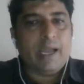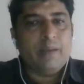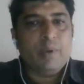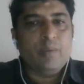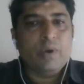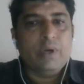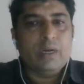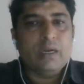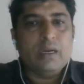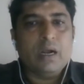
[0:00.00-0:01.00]
can be
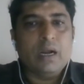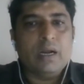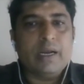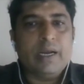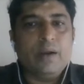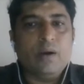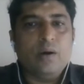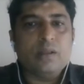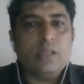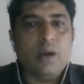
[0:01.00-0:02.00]
monitored hundred
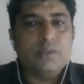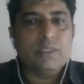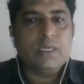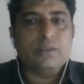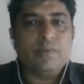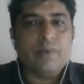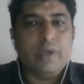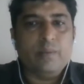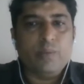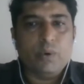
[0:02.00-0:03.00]
or thousands of
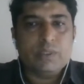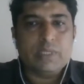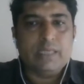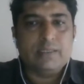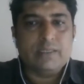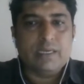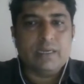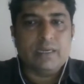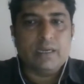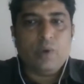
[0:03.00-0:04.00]
inputs and
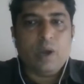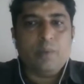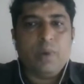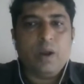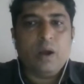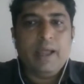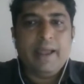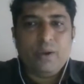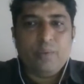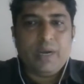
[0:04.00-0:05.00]
signals to apply
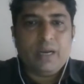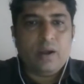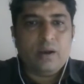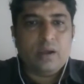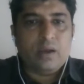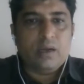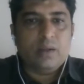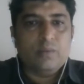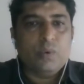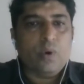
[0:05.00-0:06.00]
elaborate
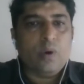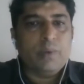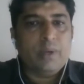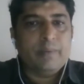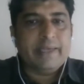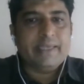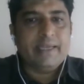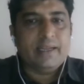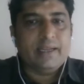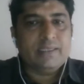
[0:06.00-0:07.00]
algorithm to optimize
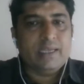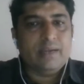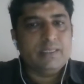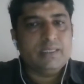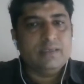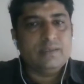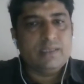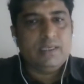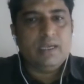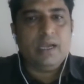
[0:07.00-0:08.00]
energy
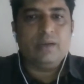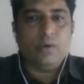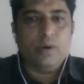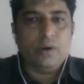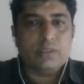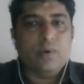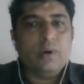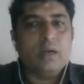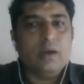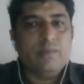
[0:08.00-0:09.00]
efficiency and cost
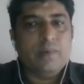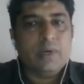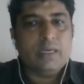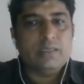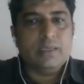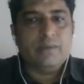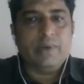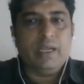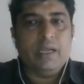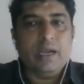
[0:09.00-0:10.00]
for comfort and
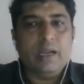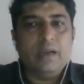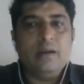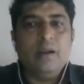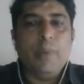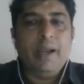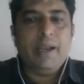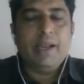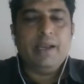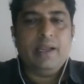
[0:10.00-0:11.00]
safety and
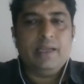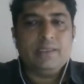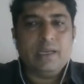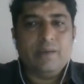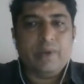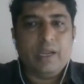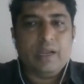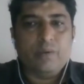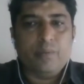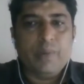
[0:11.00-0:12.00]
maintain each and every
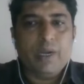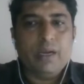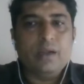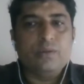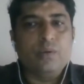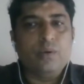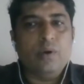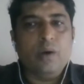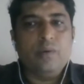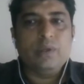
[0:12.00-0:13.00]
equipment
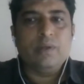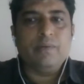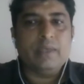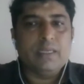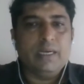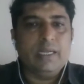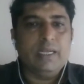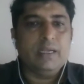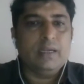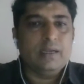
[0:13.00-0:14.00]
throughout the facility.
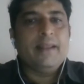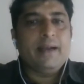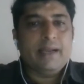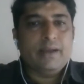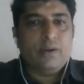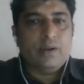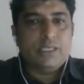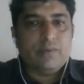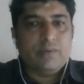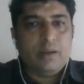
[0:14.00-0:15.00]
The
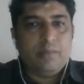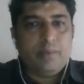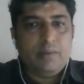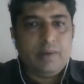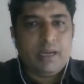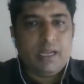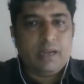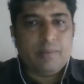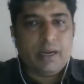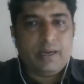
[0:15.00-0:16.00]
technology for implementing
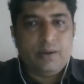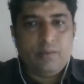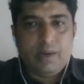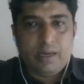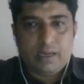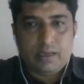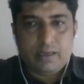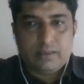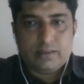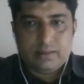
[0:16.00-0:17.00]
predictive
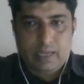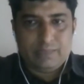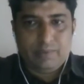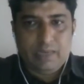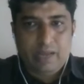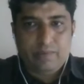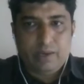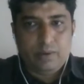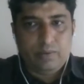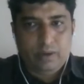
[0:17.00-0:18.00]
maintenance has been
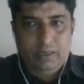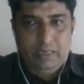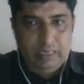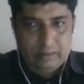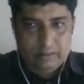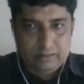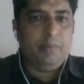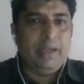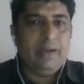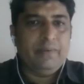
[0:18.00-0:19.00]
available for years.
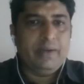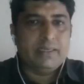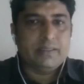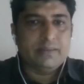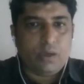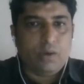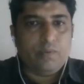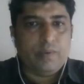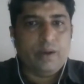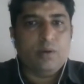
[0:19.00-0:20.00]
Benefits of
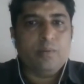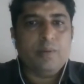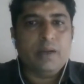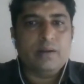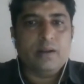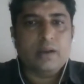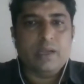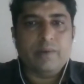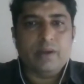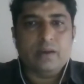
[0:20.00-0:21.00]
well-known particular
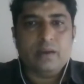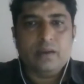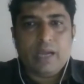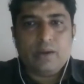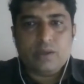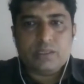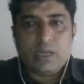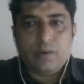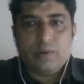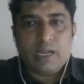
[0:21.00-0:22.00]
given high cost
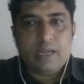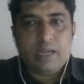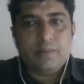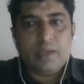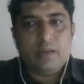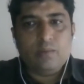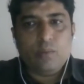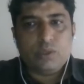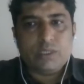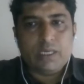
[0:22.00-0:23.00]
downtime in
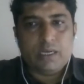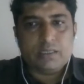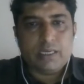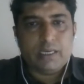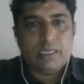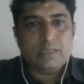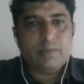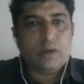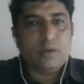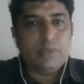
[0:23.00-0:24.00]
most industry.
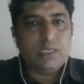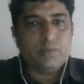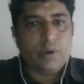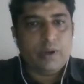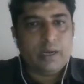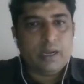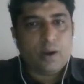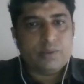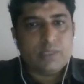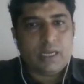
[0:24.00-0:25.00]
Despite of this point,
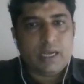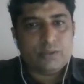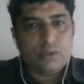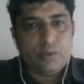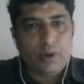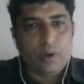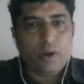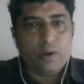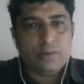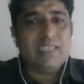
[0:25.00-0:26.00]
adoption has to be
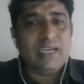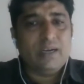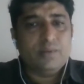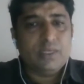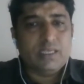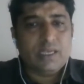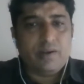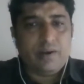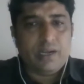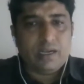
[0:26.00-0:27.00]
logged. Aside of the
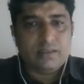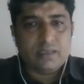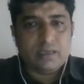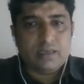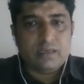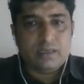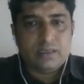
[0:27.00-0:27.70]
security concern,